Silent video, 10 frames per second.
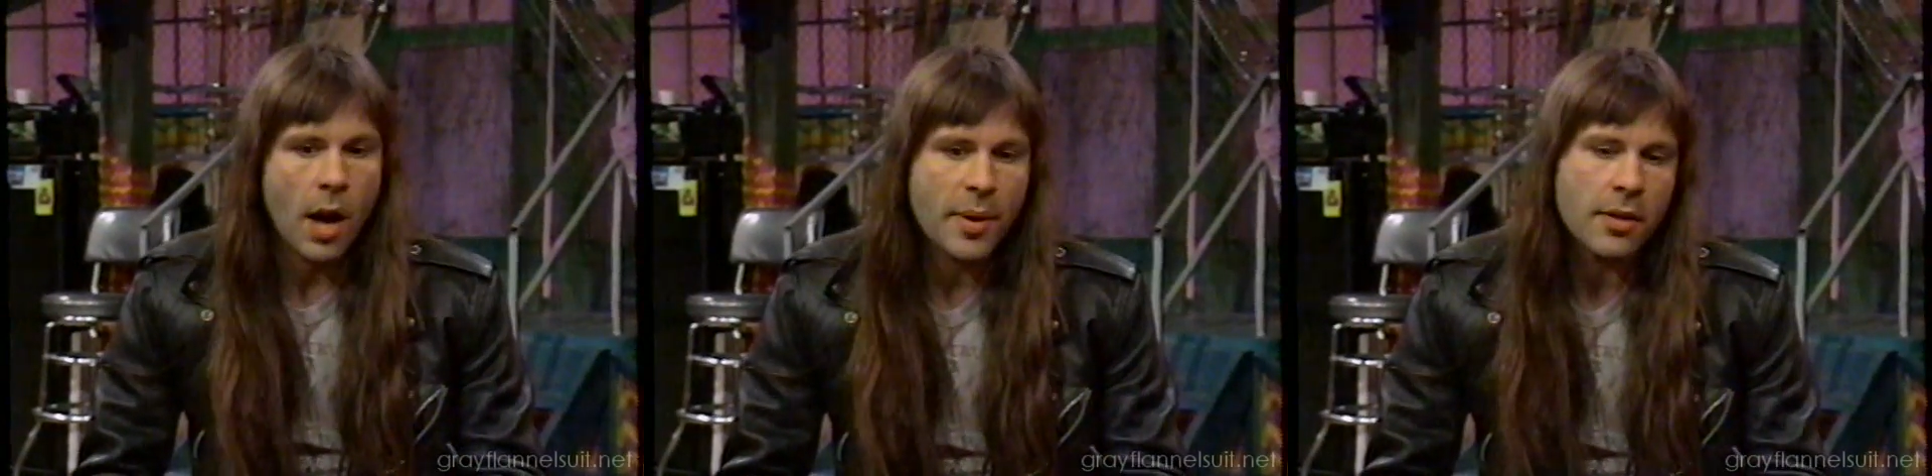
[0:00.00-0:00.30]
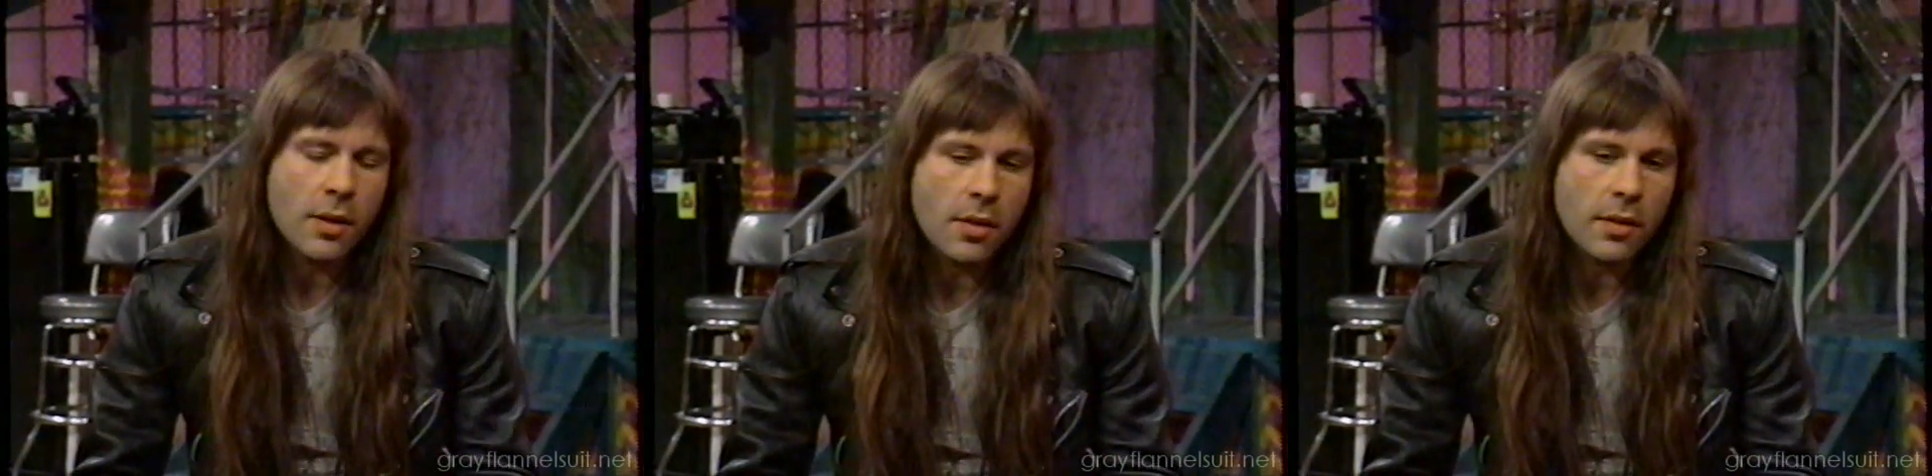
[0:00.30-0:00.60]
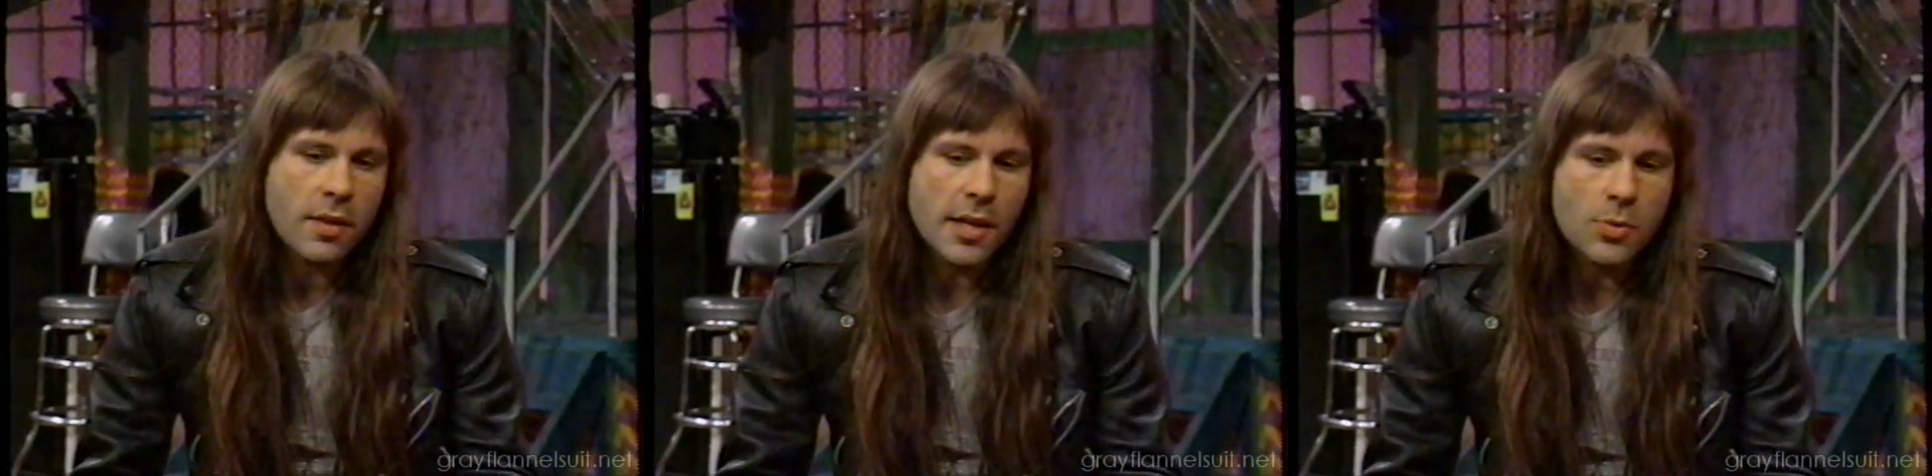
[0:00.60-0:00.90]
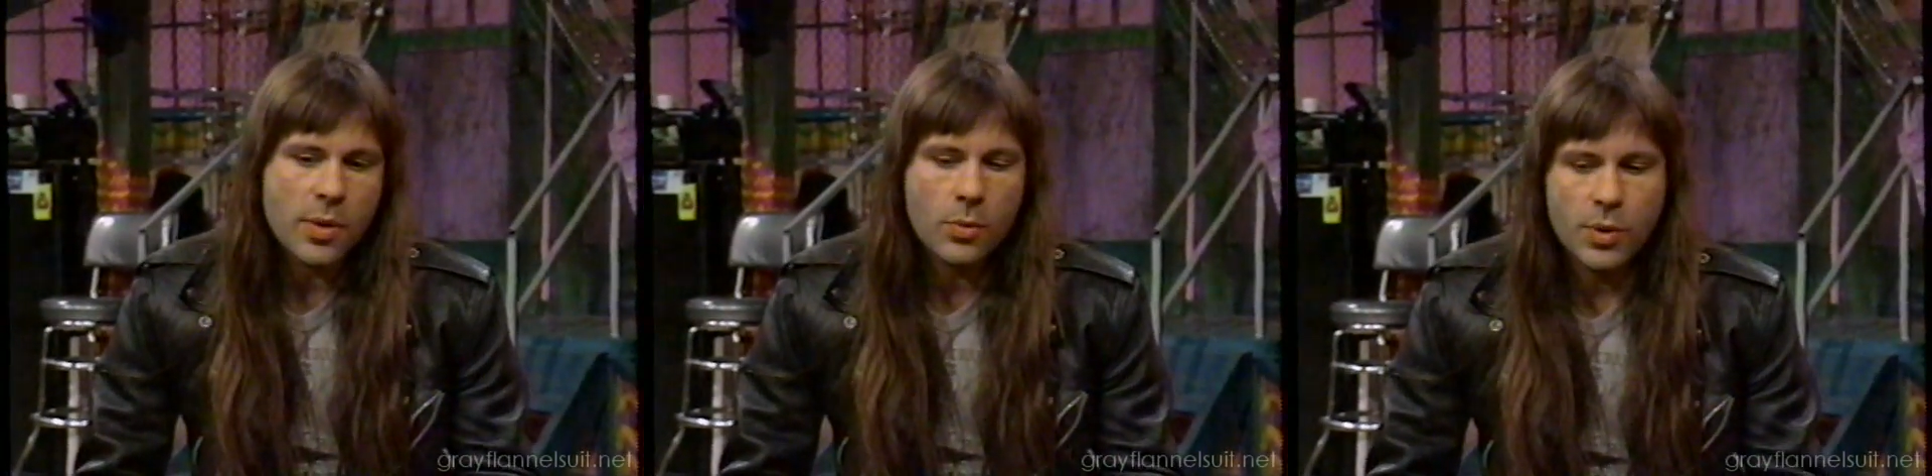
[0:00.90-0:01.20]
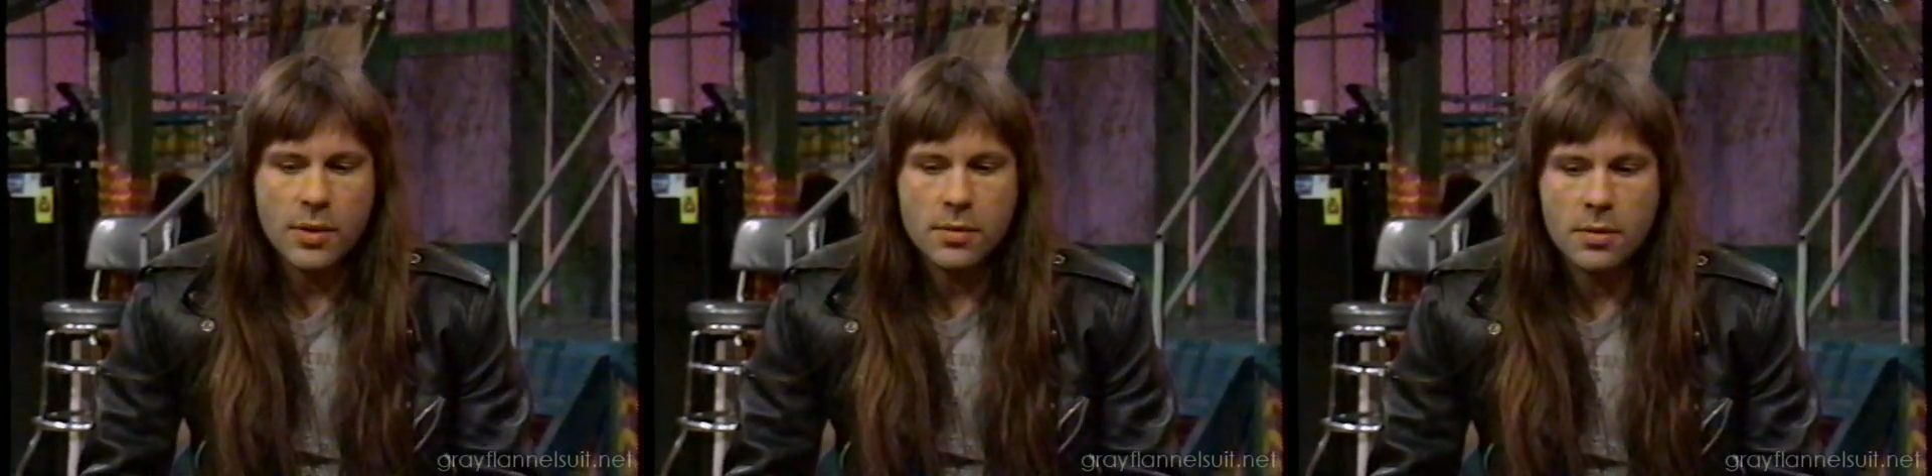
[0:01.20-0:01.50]
I mean, the thing is,
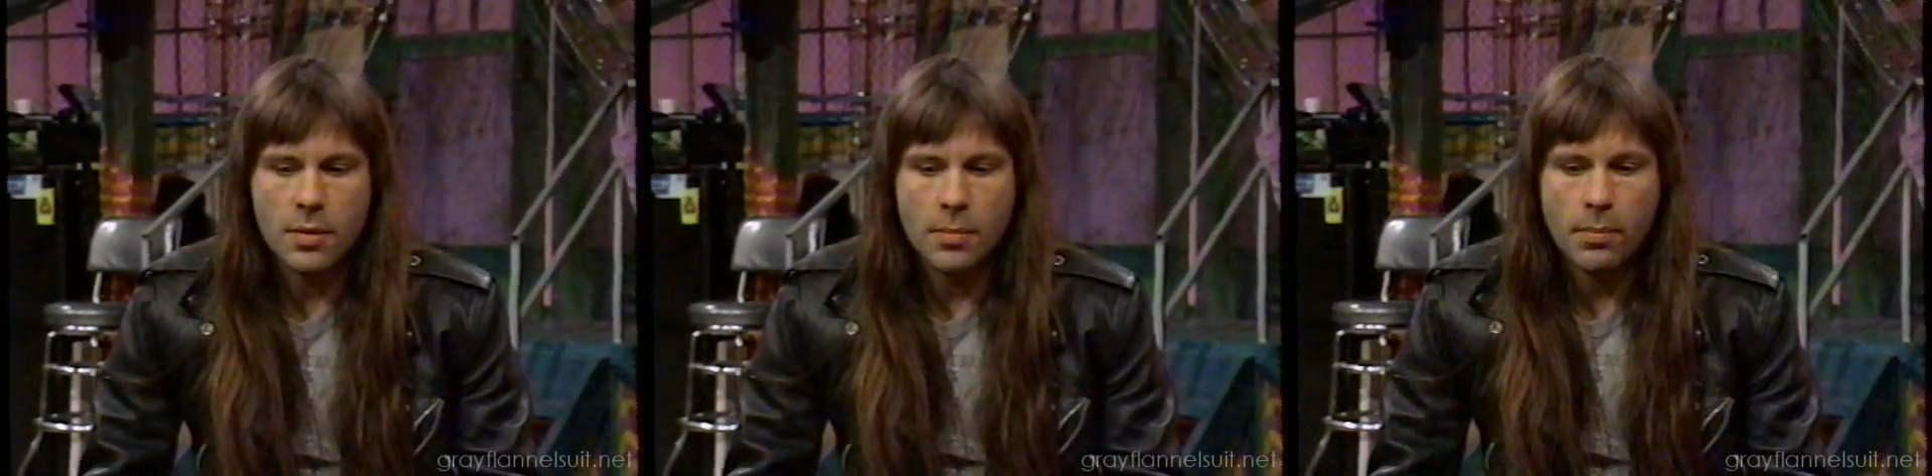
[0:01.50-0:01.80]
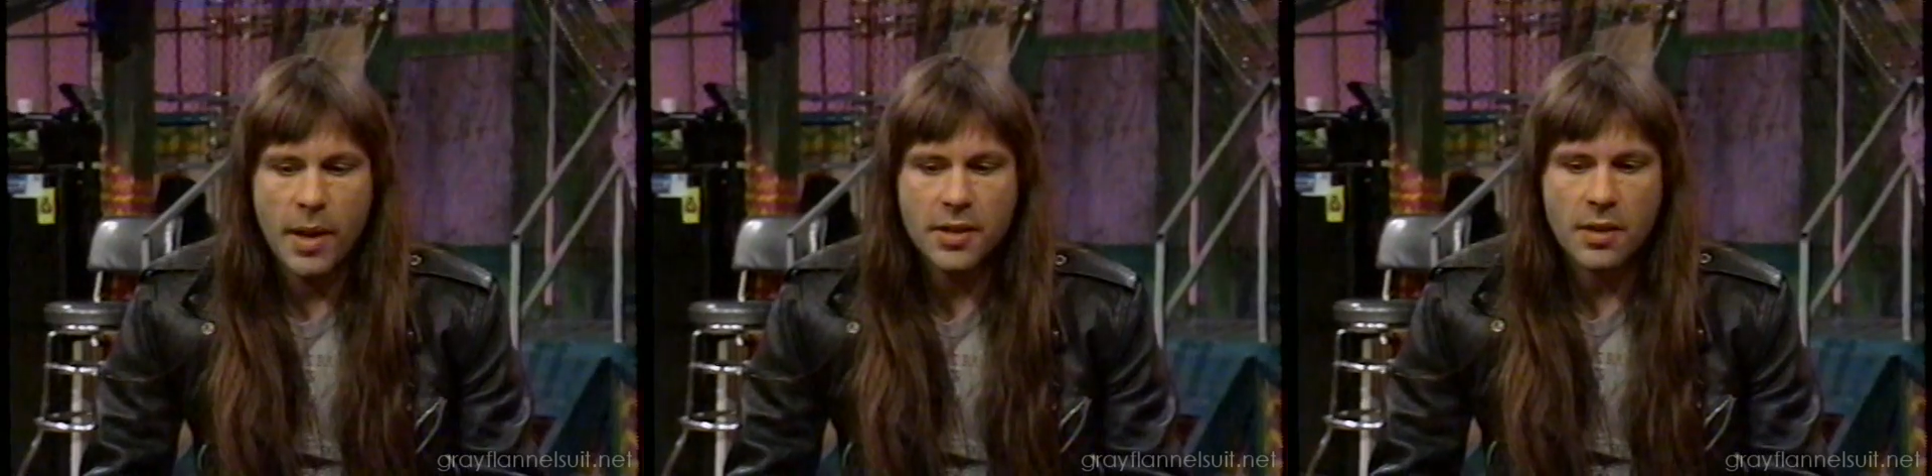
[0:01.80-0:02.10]
we made